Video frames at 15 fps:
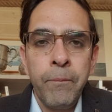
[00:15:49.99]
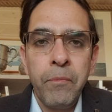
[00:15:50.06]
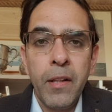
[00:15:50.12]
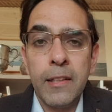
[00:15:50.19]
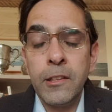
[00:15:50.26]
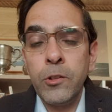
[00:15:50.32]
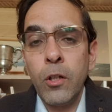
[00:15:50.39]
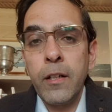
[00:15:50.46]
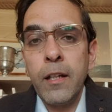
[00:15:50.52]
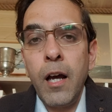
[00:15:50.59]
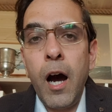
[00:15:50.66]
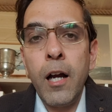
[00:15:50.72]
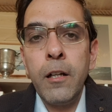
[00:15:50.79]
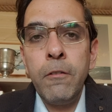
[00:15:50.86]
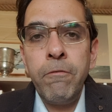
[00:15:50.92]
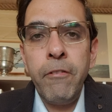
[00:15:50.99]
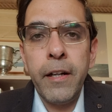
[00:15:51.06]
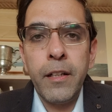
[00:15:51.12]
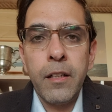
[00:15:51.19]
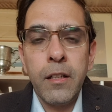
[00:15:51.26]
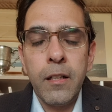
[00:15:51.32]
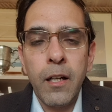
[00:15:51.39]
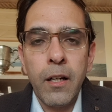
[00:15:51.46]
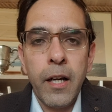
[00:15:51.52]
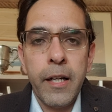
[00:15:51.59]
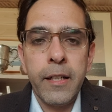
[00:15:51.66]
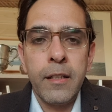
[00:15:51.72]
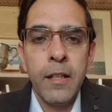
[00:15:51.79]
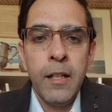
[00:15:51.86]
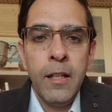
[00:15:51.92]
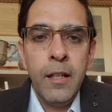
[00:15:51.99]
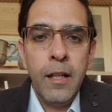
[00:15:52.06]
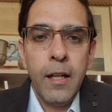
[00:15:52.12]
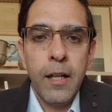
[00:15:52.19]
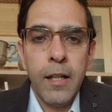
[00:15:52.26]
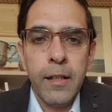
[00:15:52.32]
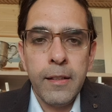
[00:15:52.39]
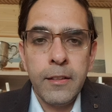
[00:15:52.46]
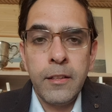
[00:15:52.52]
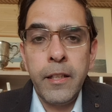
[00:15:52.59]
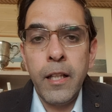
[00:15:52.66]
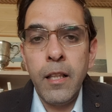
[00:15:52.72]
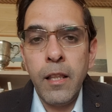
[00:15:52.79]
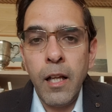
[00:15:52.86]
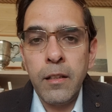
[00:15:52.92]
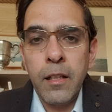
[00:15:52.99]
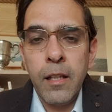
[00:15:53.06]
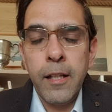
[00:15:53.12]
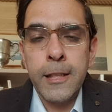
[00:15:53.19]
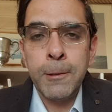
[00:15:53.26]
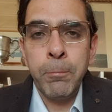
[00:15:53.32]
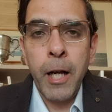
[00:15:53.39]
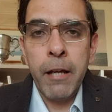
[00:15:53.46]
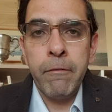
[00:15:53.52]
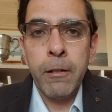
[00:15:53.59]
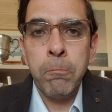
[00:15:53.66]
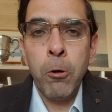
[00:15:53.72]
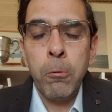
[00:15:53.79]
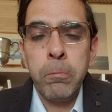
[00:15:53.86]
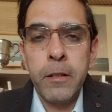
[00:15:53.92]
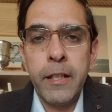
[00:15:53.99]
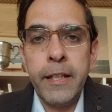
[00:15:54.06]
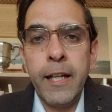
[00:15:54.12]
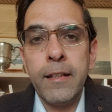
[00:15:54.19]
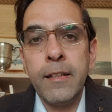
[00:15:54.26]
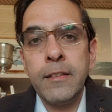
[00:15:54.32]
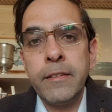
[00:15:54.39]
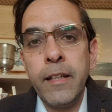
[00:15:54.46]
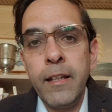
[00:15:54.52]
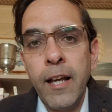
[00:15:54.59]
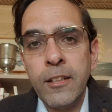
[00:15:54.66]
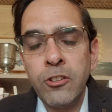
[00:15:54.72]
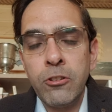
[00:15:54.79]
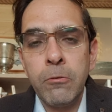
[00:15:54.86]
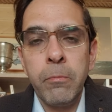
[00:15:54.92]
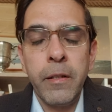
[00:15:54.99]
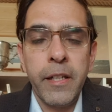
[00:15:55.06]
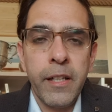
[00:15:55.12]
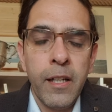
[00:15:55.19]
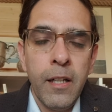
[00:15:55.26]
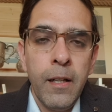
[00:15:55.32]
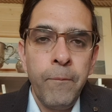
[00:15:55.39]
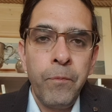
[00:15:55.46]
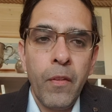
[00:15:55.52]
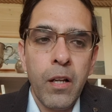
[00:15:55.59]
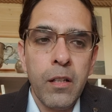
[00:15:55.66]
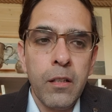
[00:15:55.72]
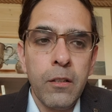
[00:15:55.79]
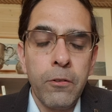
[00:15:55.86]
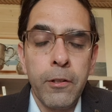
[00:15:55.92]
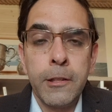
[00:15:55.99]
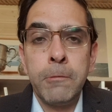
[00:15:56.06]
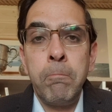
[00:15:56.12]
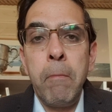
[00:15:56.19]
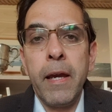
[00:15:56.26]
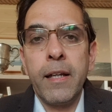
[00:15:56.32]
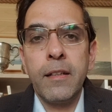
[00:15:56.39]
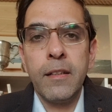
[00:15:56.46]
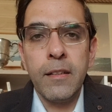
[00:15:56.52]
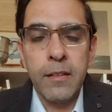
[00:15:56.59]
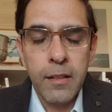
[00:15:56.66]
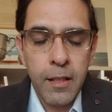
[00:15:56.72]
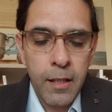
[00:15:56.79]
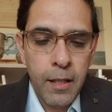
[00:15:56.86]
it's not an unfettered right, and it's still nonetheless private property, and it still has to be respected.